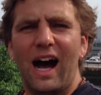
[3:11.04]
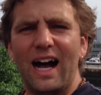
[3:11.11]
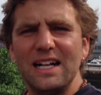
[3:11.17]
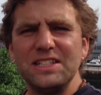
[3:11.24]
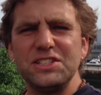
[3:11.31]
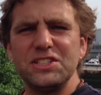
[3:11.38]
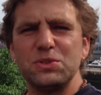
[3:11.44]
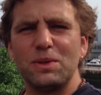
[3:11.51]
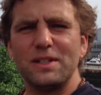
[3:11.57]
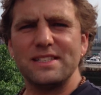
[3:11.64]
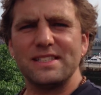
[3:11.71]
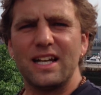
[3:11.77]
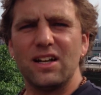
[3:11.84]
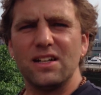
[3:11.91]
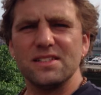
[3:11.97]
I just want to
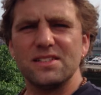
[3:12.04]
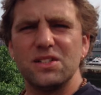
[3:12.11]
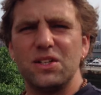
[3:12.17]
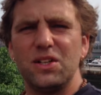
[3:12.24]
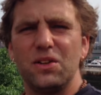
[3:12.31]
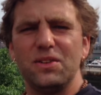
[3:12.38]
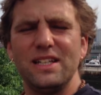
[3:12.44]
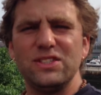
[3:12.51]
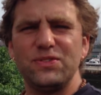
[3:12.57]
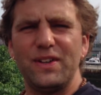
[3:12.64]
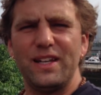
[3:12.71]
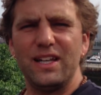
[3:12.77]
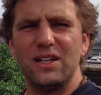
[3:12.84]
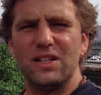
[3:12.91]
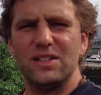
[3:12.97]
say also, these
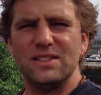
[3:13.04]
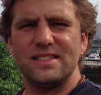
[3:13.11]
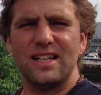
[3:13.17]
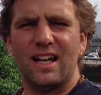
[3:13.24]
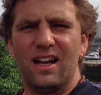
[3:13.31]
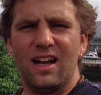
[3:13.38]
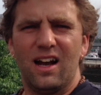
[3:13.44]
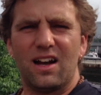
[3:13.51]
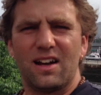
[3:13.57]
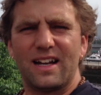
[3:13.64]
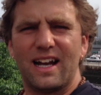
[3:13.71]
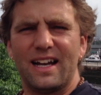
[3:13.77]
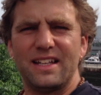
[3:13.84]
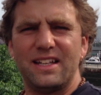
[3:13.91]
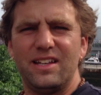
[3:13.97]
videos are
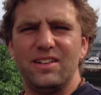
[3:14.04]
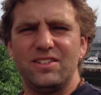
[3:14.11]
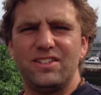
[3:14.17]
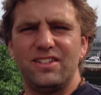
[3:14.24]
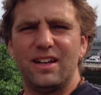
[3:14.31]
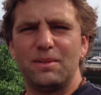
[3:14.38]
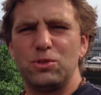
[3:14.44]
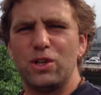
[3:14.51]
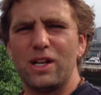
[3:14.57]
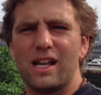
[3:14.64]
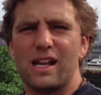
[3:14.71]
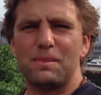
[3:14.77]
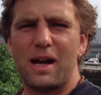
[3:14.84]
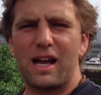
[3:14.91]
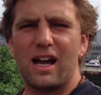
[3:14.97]
kind of cutesy. I'm doing
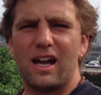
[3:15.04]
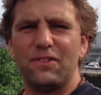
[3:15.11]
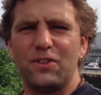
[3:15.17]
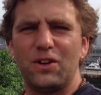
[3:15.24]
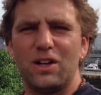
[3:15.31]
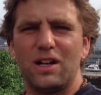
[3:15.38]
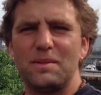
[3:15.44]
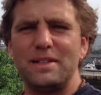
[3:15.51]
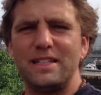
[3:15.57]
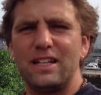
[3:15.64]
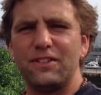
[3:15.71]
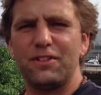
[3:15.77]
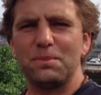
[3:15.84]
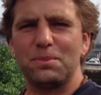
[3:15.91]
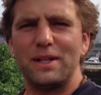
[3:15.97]
it on my iPhone. I'm in
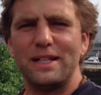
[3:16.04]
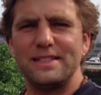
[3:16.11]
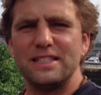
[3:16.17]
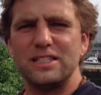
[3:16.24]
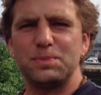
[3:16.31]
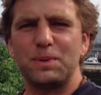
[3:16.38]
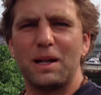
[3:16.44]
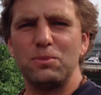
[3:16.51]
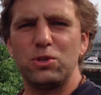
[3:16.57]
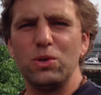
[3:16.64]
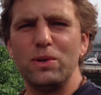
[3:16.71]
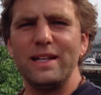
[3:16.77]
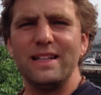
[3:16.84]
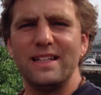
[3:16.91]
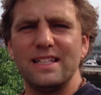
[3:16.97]
different places, but I'm
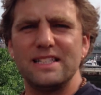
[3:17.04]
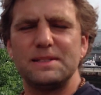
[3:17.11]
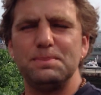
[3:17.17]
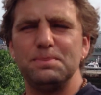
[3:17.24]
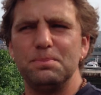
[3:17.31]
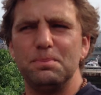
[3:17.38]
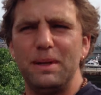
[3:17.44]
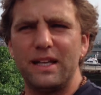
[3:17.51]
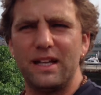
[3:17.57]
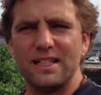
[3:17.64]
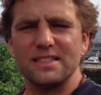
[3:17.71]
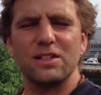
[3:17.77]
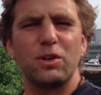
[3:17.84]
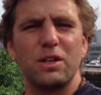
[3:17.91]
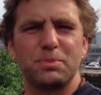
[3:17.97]
doing this
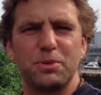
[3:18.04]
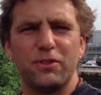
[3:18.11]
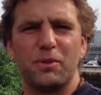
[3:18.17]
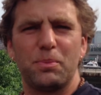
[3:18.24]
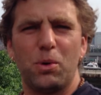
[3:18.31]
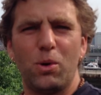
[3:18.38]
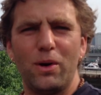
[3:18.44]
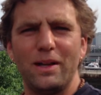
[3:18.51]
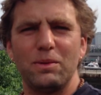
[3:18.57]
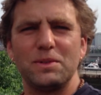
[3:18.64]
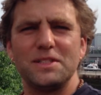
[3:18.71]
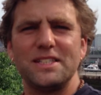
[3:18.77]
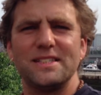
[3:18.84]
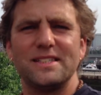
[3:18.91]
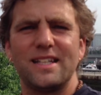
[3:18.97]
because I want to prove a point,
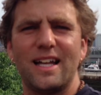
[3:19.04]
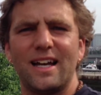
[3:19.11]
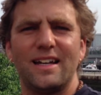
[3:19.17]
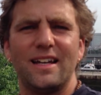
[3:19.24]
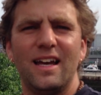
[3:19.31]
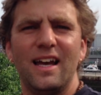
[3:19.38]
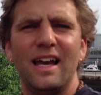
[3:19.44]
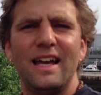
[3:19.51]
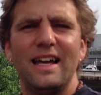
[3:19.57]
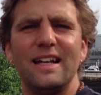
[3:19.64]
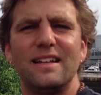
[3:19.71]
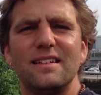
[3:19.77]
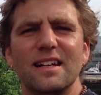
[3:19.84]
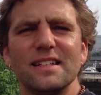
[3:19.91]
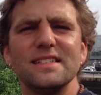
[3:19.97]
which is that
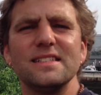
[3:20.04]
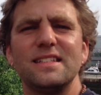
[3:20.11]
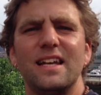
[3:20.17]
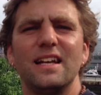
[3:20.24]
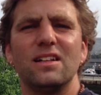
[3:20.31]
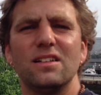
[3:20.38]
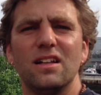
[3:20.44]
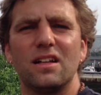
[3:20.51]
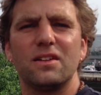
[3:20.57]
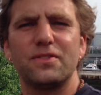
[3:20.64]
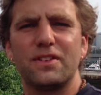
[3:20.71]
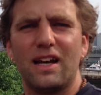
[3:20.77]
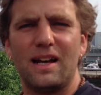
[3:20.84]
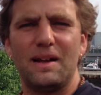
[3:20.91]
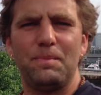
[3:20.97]
it doesn't take a lot
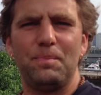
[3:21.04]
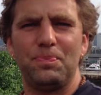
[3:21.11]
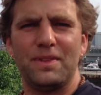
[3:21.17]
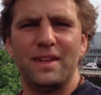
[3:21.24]
of time.